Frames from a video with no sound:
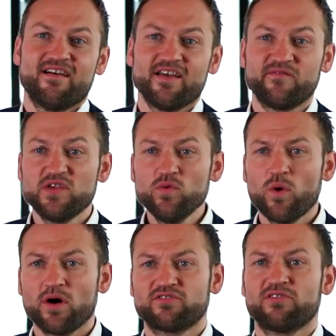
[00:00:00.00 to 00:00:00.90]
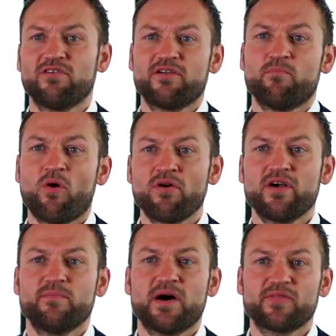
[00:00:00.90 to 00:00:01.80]
If you want to learn
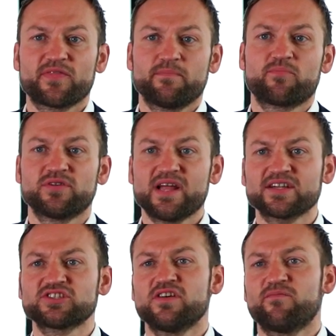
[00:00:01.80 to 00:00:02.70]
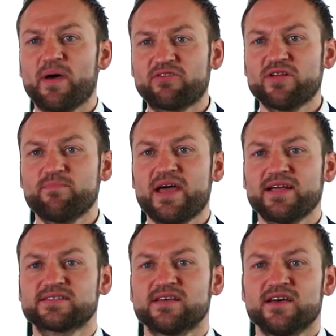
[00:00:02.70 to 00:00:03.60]
more about the production of battery
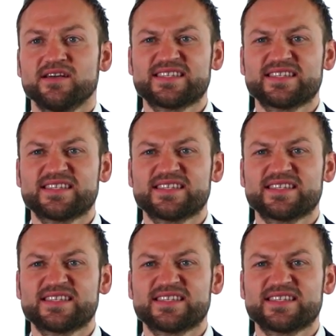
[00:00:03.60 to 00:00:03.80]
packs,